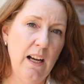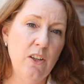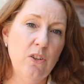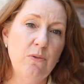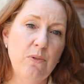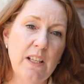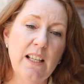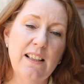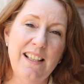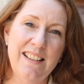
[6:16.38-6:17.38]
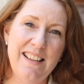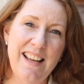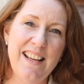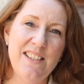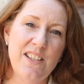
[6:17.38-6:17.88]
you really
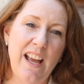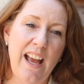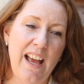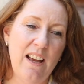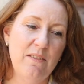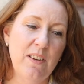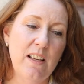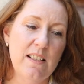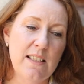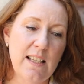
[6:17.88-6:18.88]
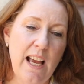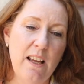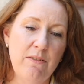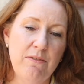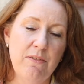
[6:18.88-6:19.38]
need to have
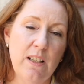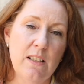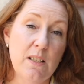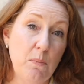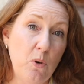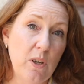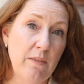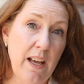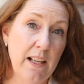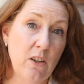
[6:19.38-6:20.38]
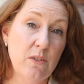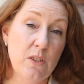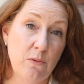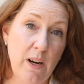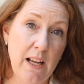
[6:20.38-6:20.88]
safe, supportive adults
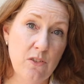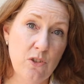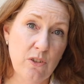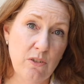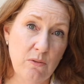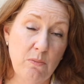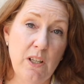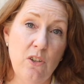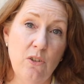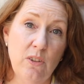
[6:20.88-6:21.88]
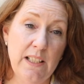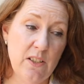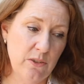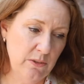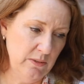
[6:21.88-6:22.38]
around you when you're
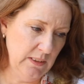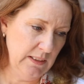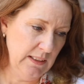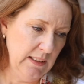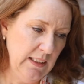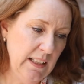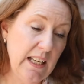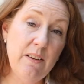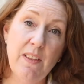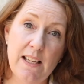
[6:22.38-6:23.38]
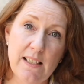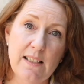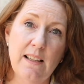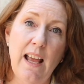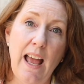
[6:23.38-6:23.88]
little. If that
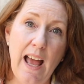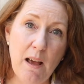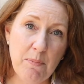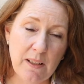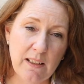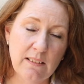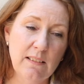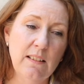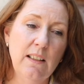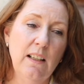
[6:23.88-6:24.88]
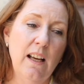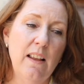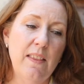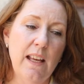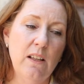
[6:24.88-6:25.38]
doesn't happen,
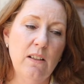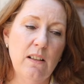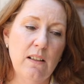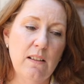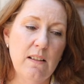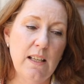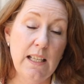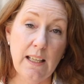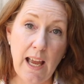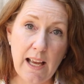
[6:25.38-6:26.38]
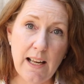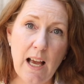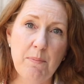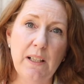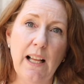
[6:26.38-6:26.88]
then it can
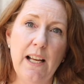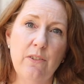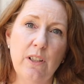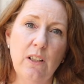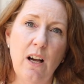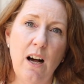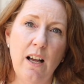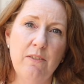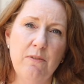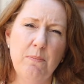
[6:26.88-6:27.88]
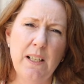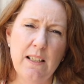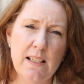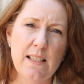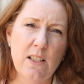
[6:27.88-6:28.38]
happen later in life, but
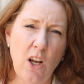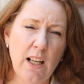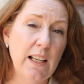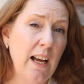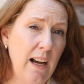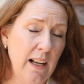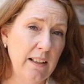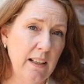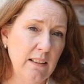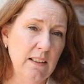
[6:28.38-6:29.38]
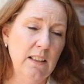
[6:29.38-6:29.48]
it is slightly harder.